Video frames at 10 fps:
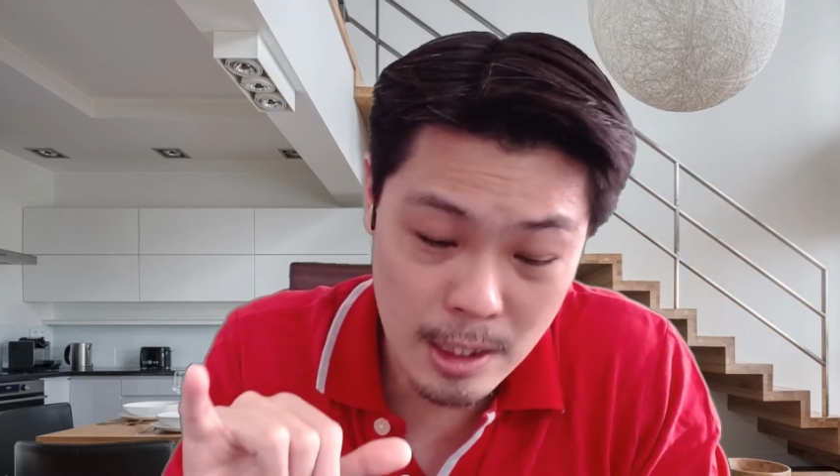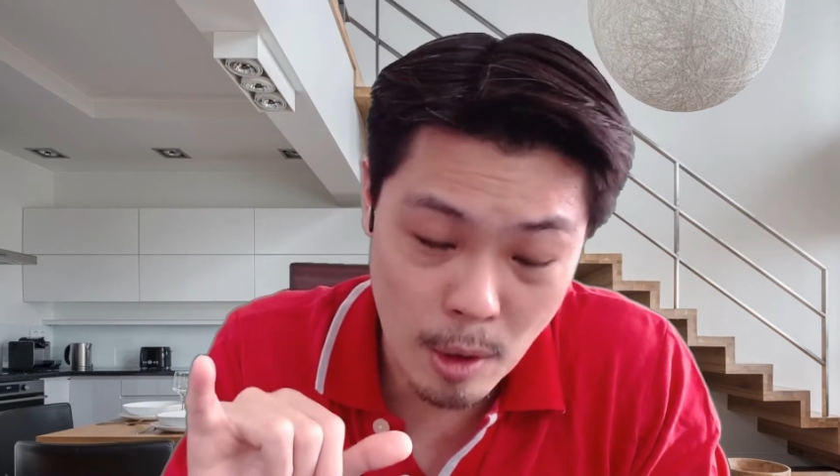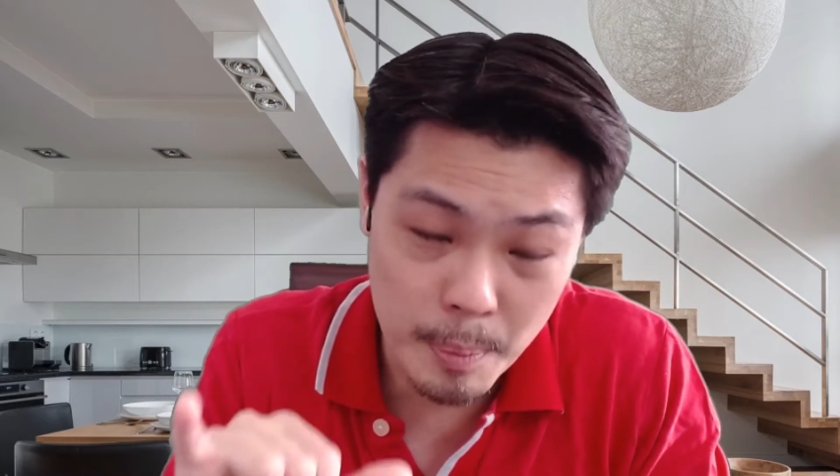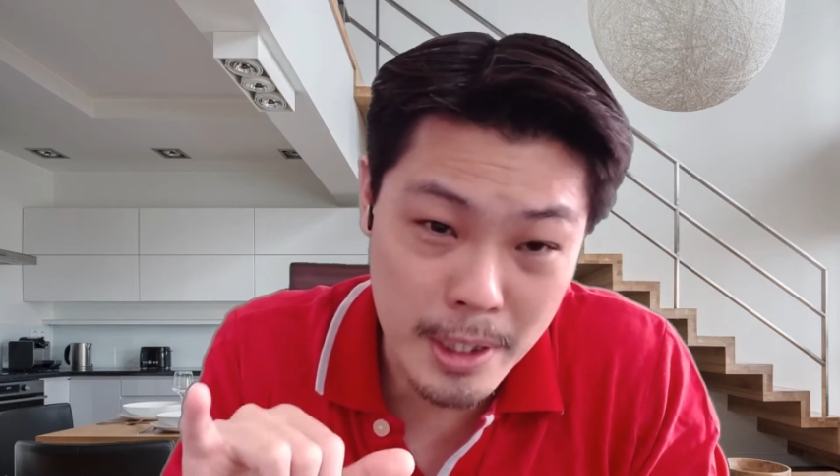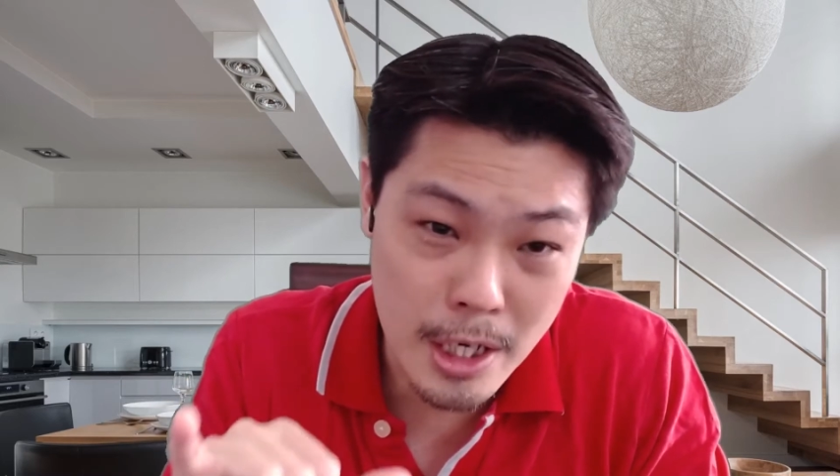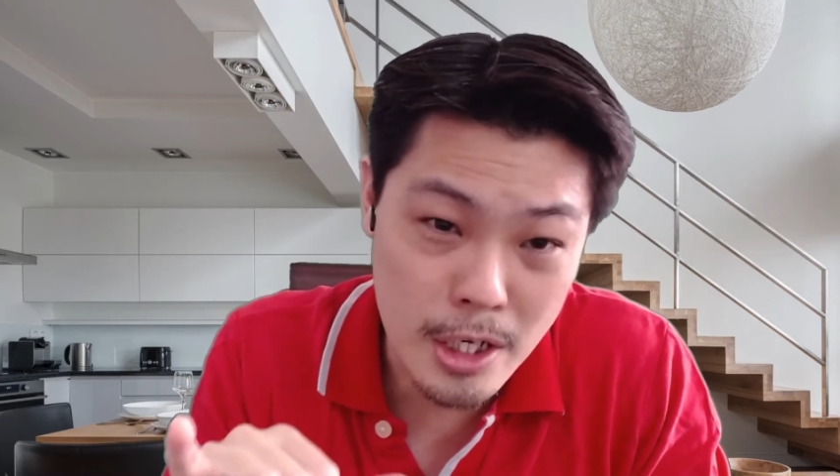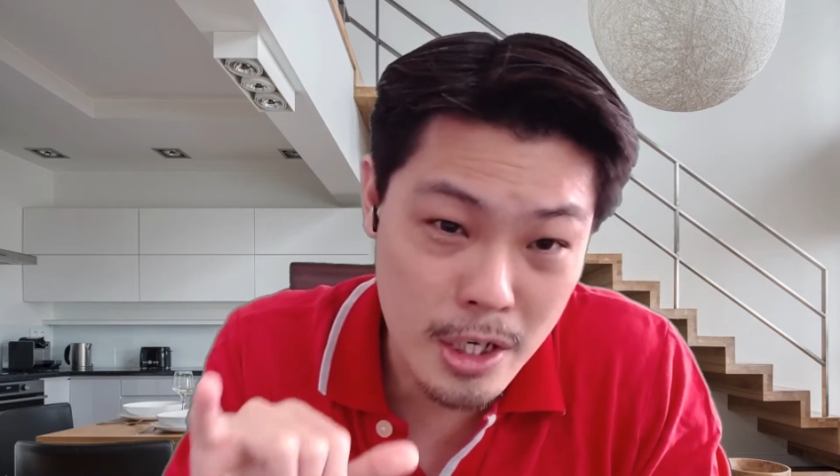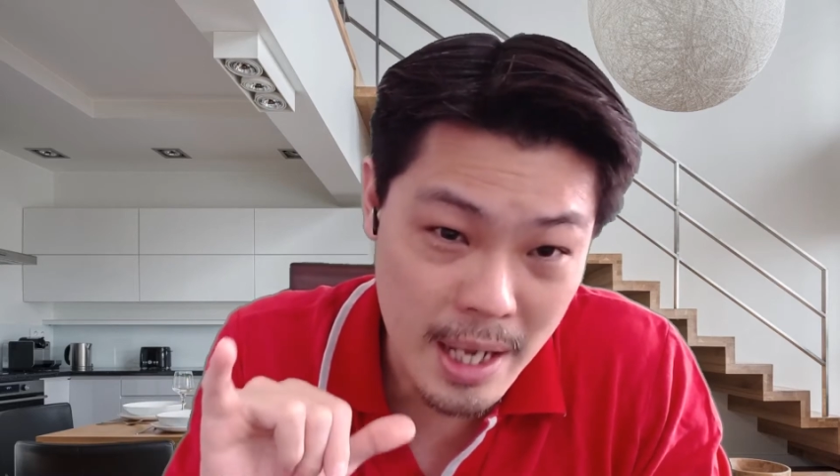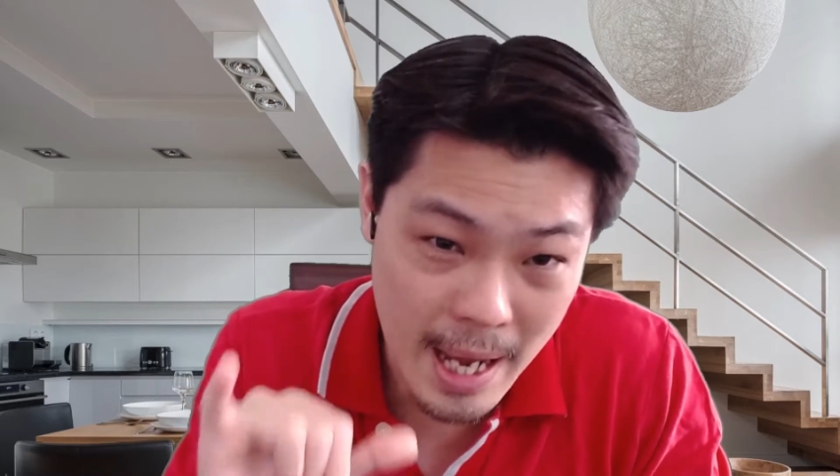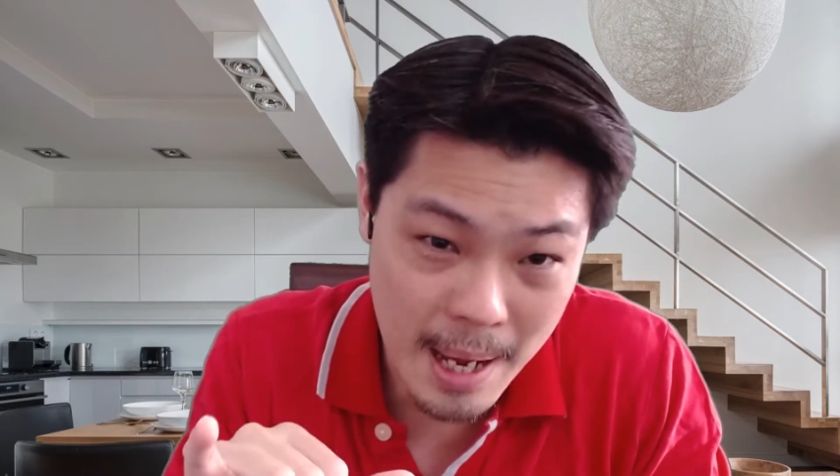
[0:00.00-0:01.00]

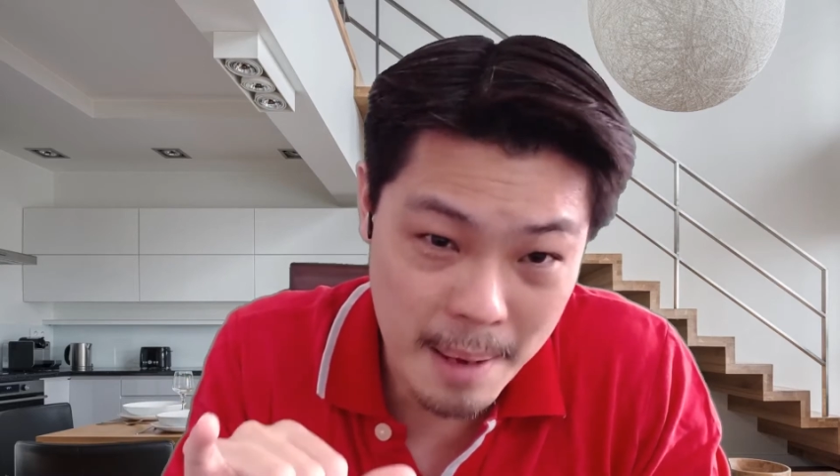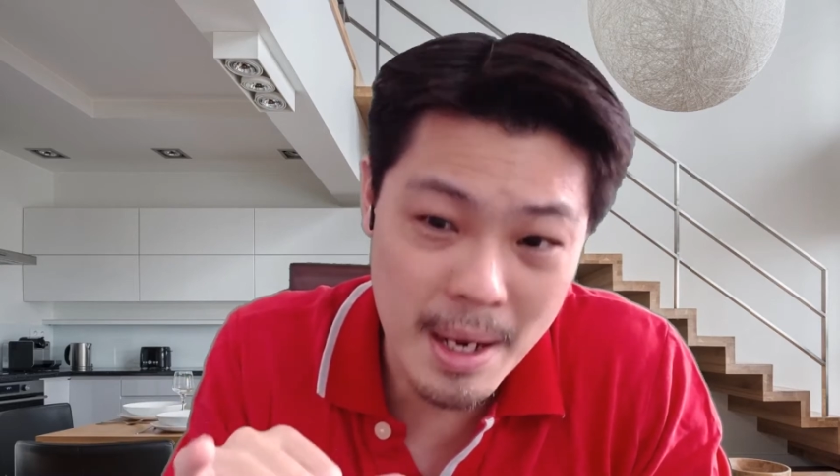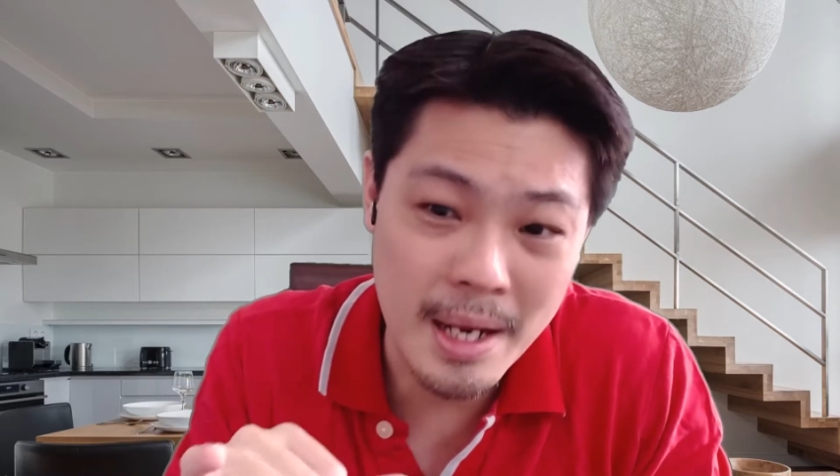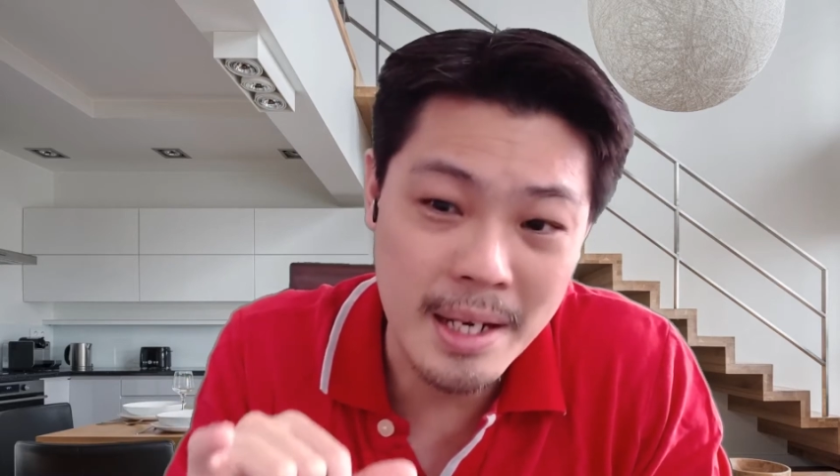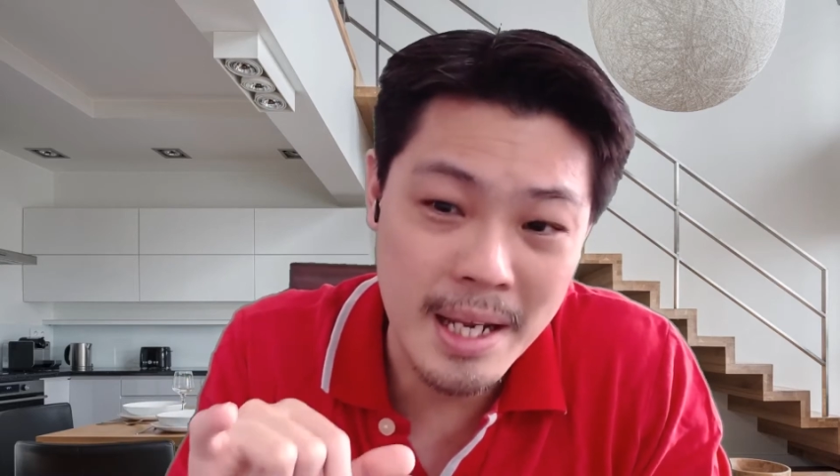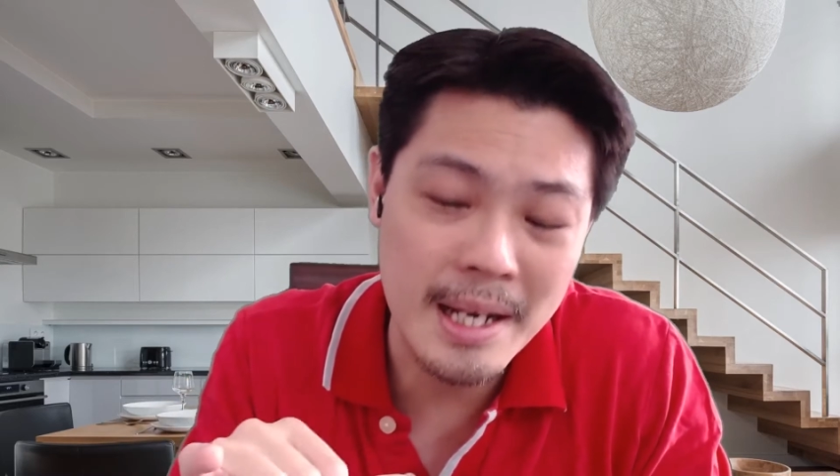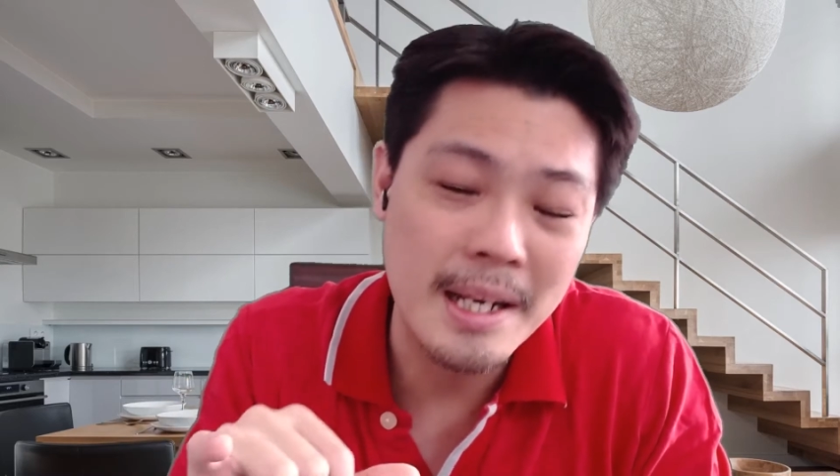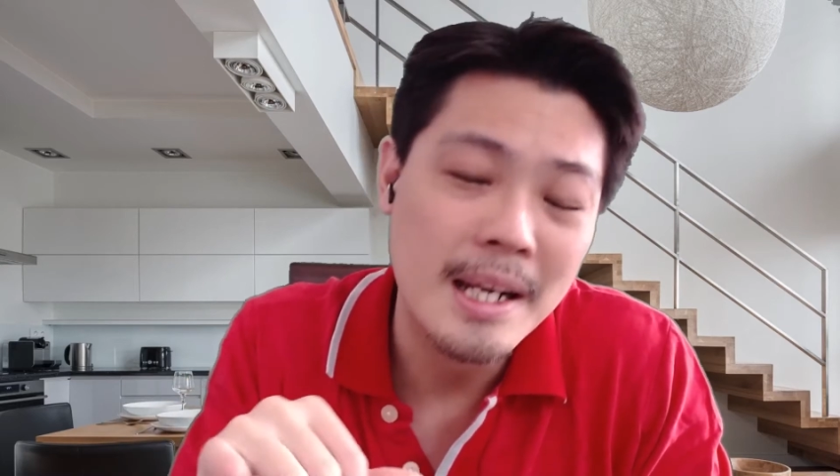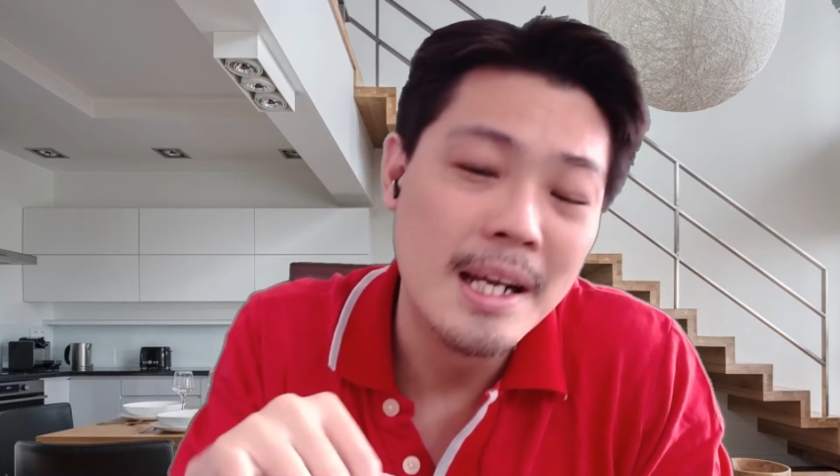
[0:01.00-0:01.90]
complication app and then